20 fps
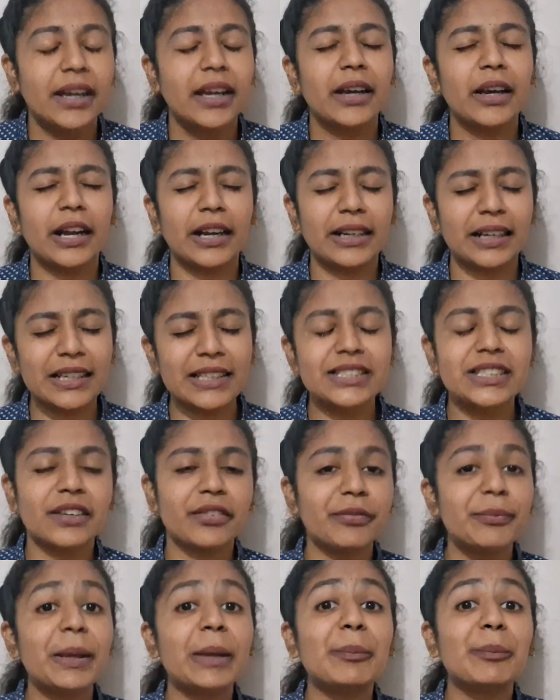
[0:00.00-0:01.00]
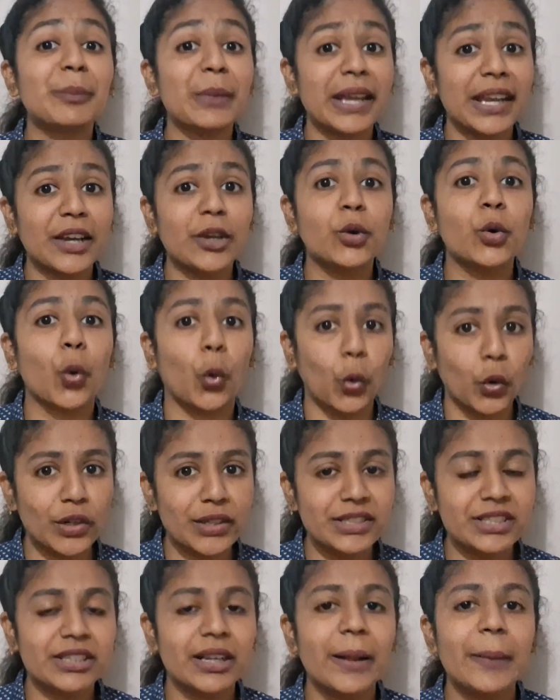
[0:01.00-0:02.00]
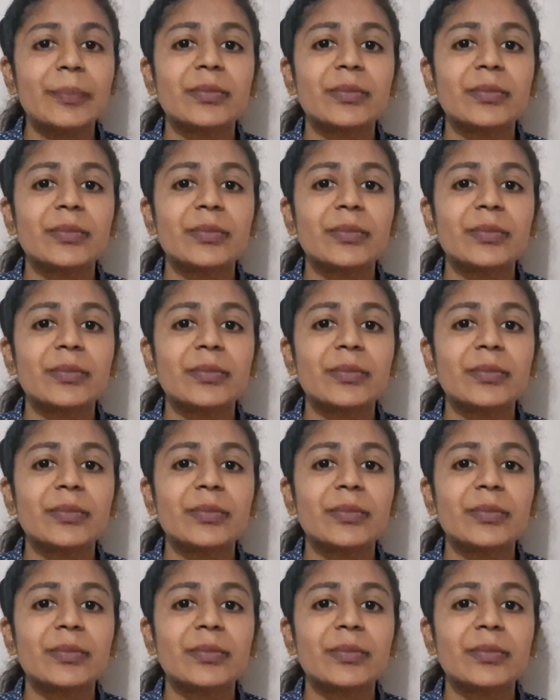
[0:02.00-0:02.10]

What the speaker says: At least if we make codes,